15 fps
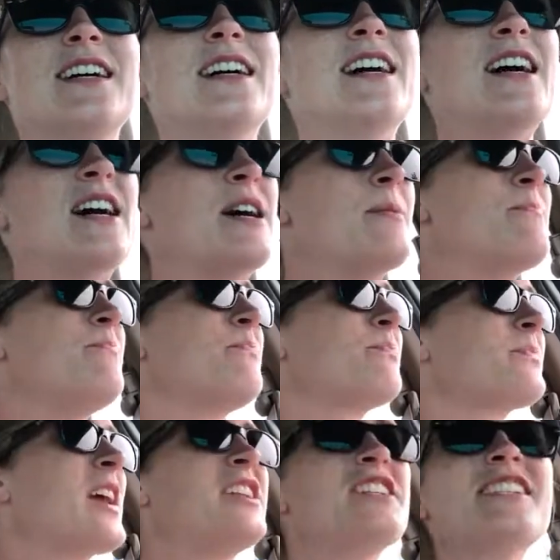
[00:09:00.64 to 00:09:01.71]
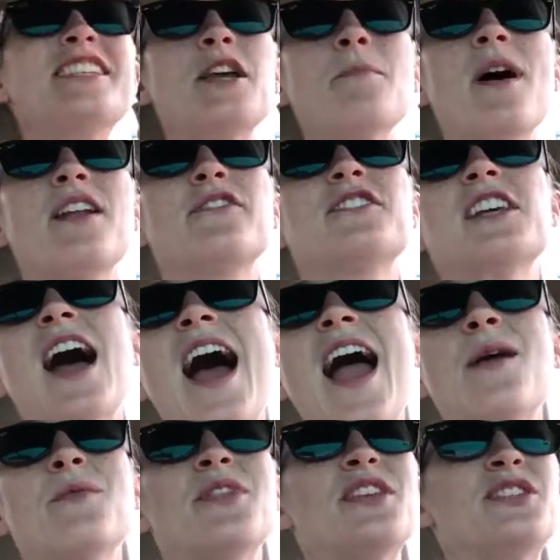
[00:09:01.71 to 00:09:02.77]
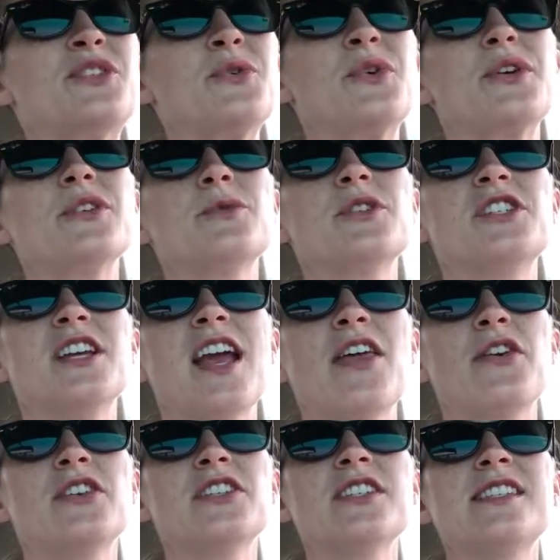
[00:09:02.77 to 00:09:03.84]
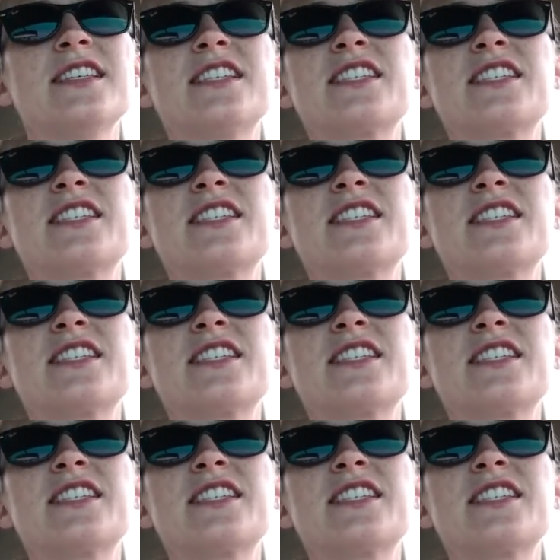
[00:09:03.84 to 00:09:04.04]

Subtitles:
And just the amount of time when these two girls were together, just the